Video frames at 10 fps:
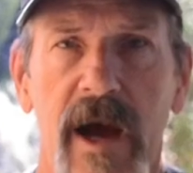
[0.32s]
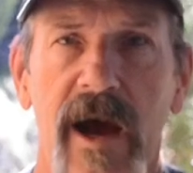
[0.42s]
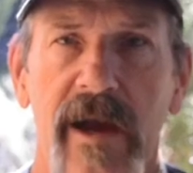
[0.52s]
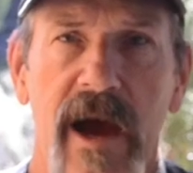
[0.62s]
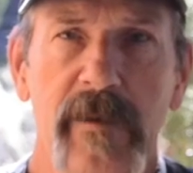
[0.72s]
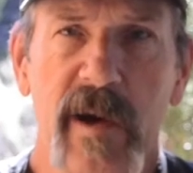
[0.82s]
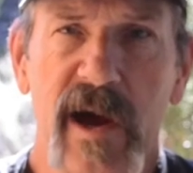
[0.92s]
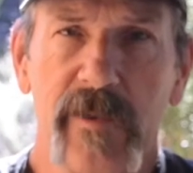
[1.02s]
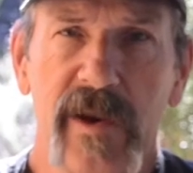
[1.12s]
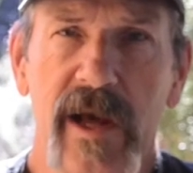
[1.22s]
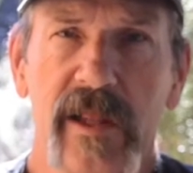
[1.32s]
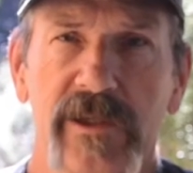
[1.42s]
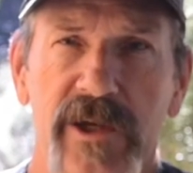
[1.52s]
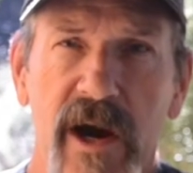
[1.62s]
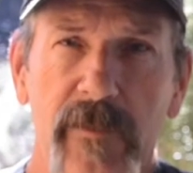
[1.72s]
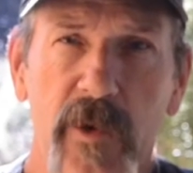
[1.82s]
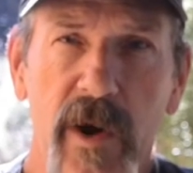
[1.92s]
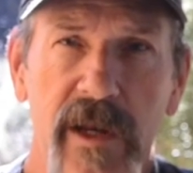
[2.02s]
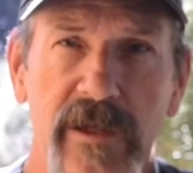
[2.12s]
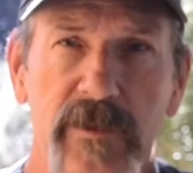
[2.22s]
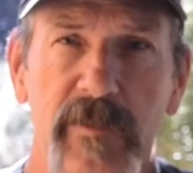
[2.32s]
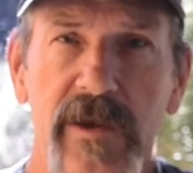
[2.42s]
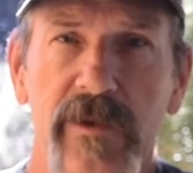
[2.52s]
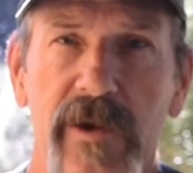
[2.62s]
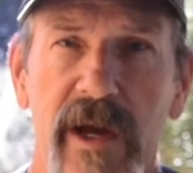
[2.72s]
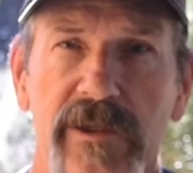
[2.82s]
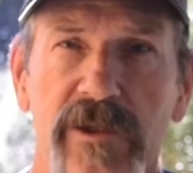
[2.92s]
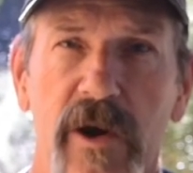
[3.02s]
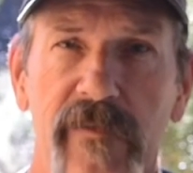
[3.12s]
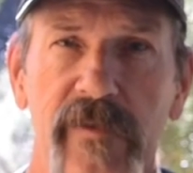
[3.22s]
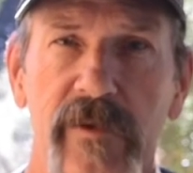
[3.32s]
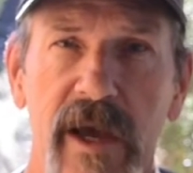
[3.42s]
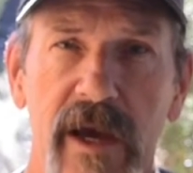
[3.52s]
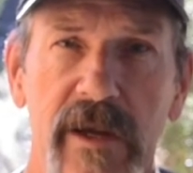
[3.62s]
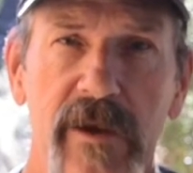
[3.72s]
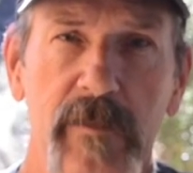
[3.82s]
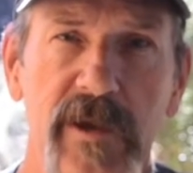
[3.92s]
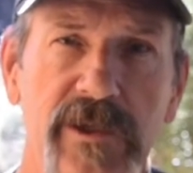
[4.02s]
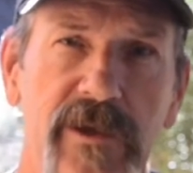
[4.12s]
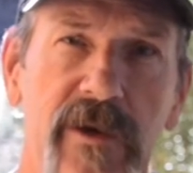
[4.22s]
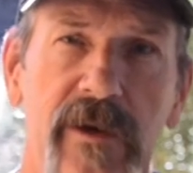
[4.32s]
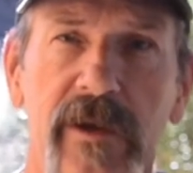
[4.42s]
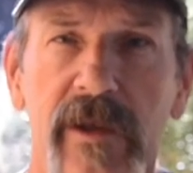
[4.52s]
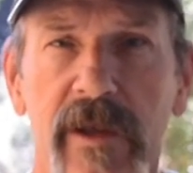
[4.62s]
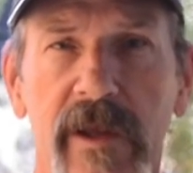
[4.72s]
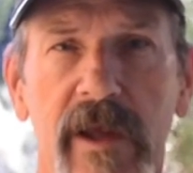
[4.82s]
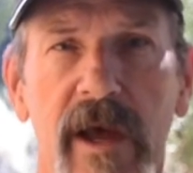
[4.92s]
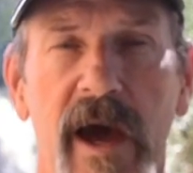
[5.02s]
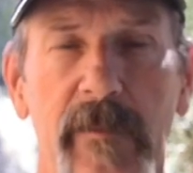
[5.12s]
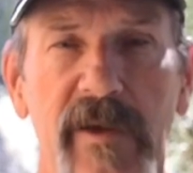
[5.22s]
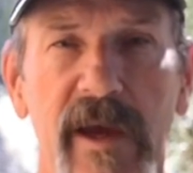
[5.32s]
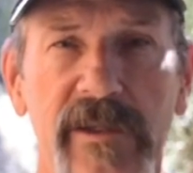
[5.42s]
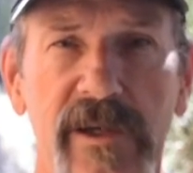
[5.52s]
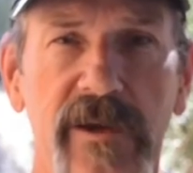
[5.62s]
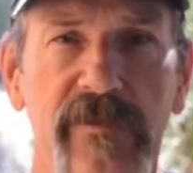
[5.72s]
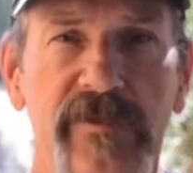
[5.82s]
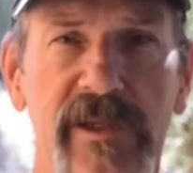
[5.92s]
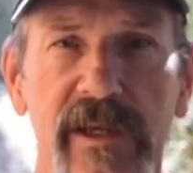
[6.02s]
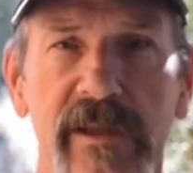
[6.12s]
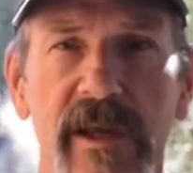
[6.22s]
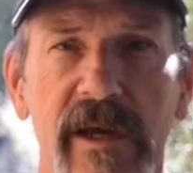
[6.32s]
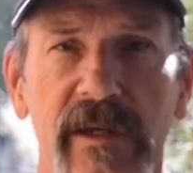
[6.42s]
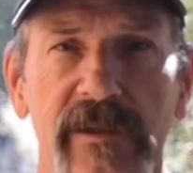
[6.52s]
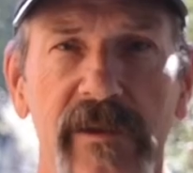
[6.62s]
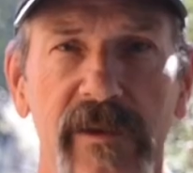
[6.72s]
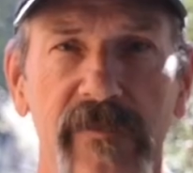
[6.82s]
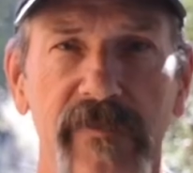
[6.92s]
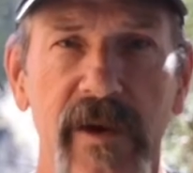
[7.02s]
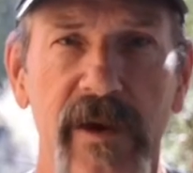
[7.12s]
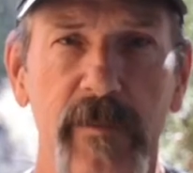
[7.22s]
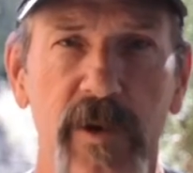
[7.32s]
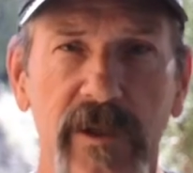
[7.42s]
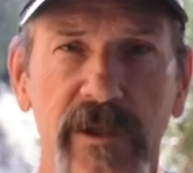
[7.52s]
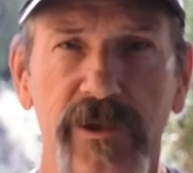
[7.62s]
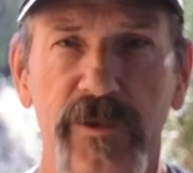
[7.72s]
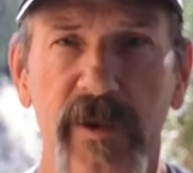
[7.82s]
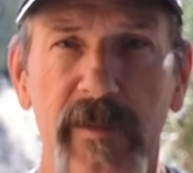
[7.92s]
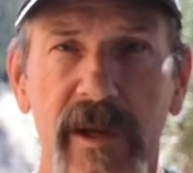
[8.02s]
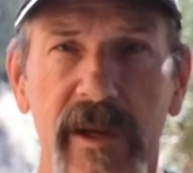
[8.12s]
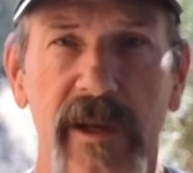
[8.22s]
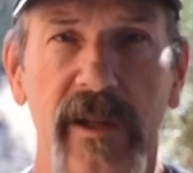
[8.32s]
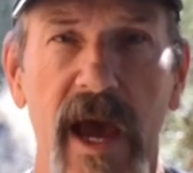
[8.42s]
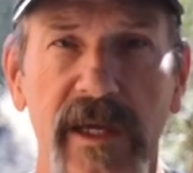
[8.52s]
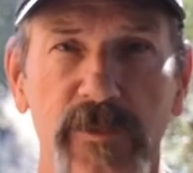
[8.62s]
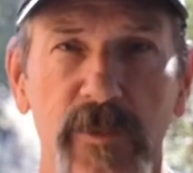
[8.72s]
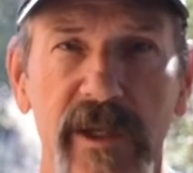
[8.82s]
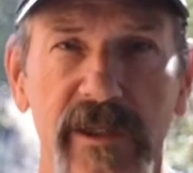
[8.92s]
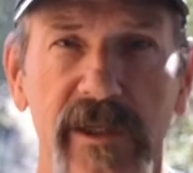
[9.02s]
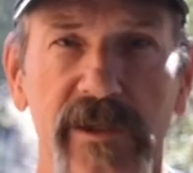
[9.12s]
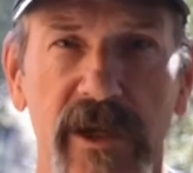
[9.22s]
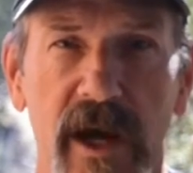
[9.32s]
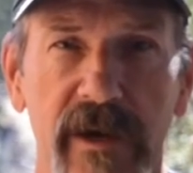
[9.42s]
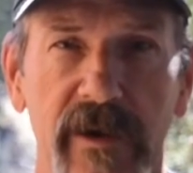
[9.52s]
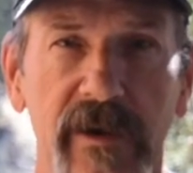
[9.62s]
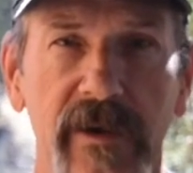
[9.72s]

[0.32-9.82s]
Hi, I'm Byron Ellis, and I'm running to be your next Garfield County Commissioner. I'm guessing you've seen this, the fair book distributed in last week's Insider.